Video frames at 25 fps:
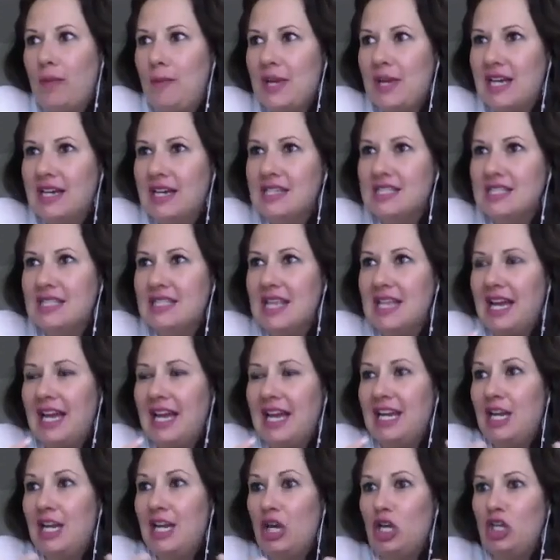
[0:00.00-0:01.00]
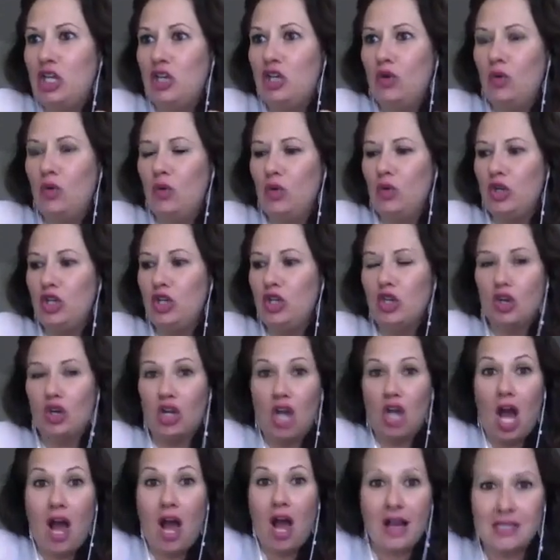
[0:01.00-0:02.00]
because then you're
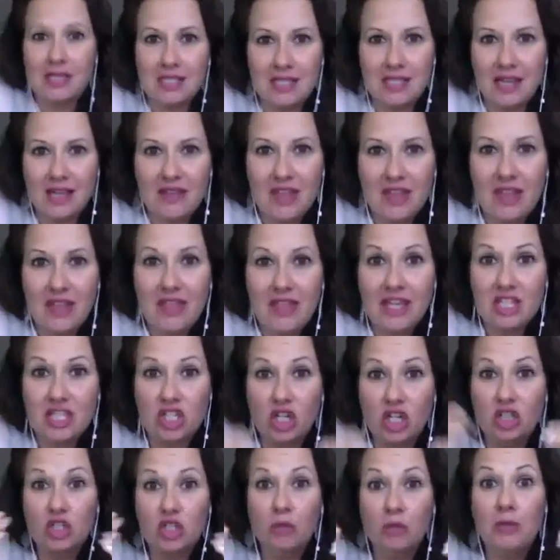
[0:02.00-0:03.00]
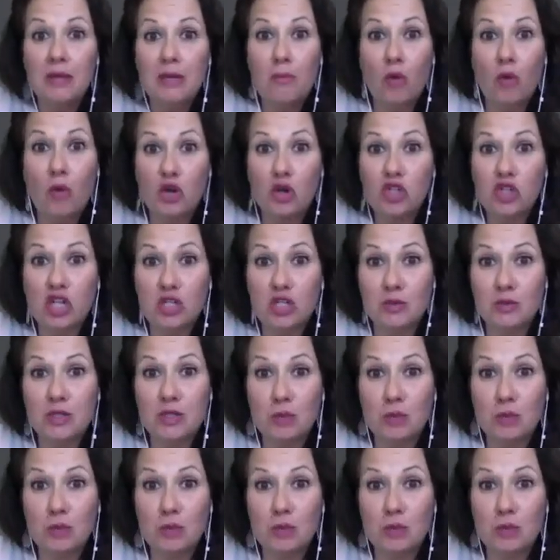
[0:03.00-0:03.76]
lost. And then they start to be more judgments.